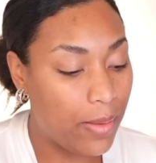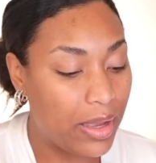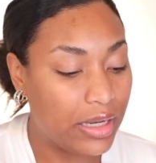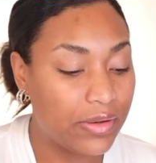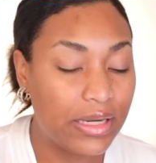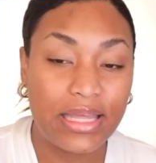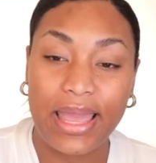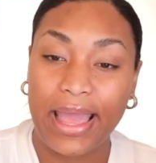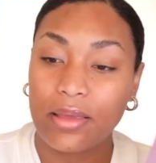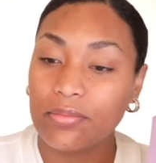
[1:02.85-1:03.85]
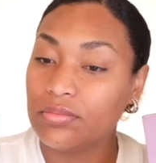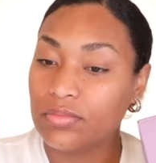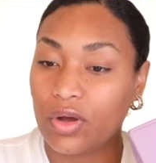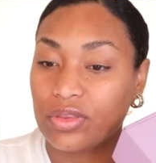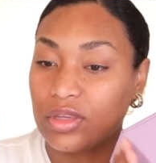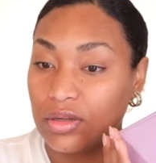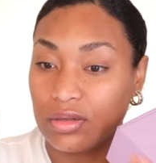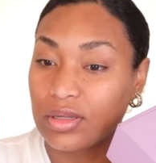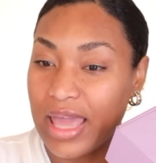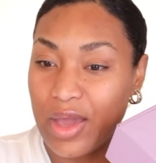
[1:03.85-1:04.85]
It literally came on
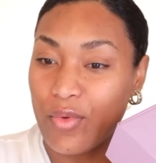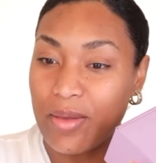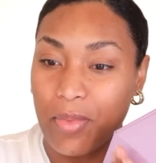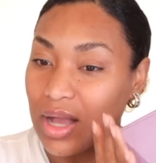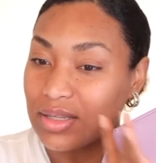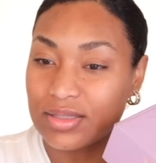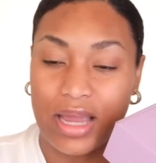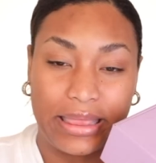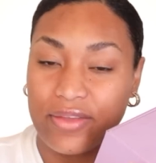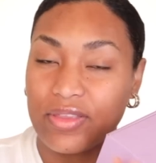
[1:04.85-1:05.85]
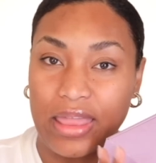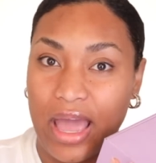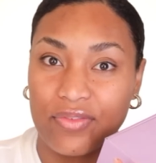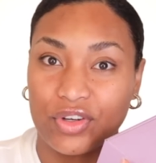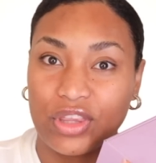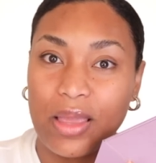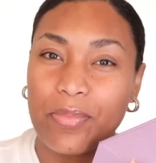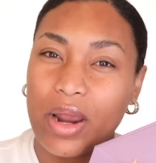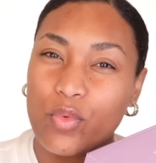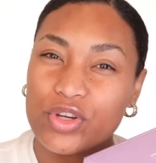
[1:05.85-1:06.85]
the Gateway box. I love that they have their thing,
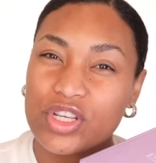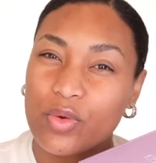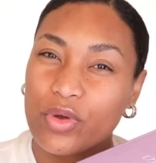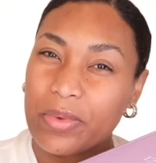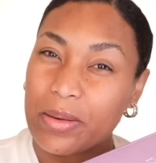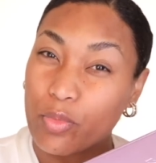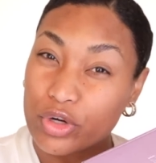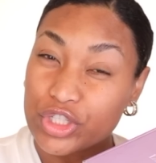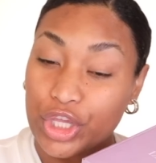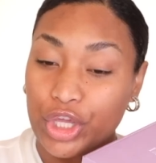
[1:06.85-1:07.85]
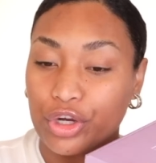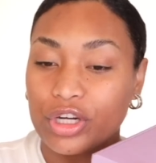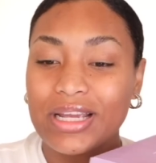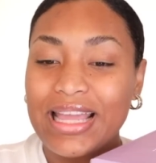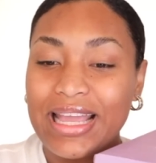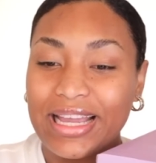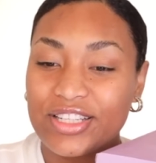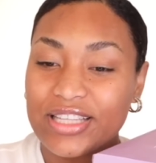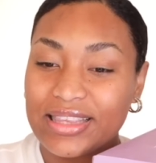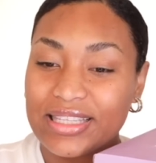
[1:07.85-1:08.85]
but I wish that it would have been more secure. It
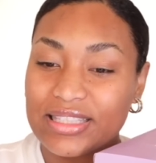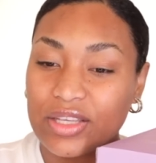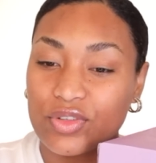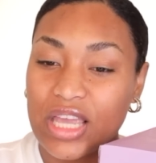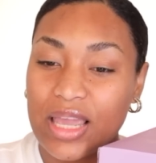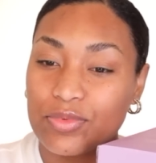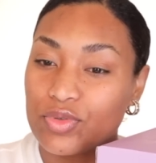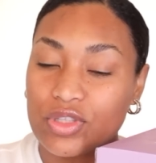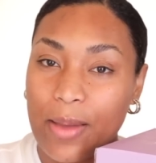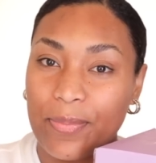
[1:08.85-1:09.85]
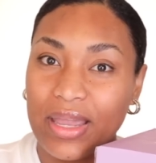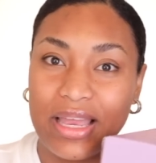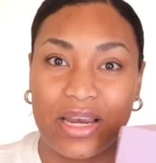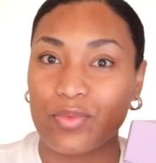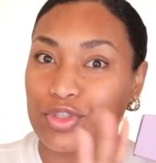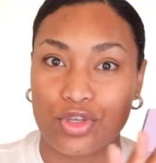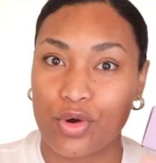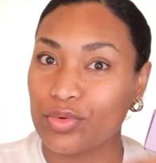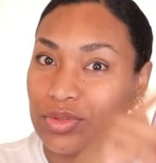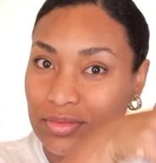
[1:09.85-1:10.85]
just had this little tape to stop it, and it was
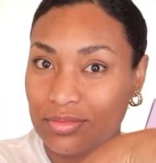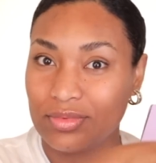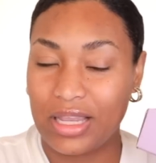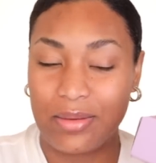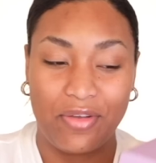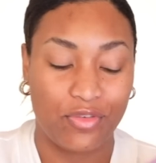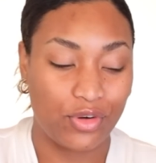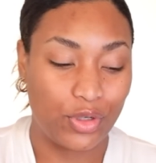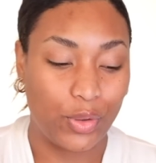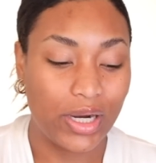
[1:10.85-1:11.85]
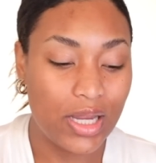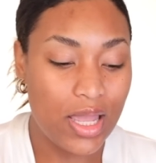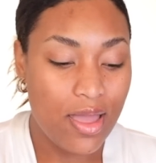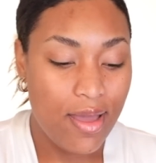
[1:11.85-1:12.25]
thrown in my front door.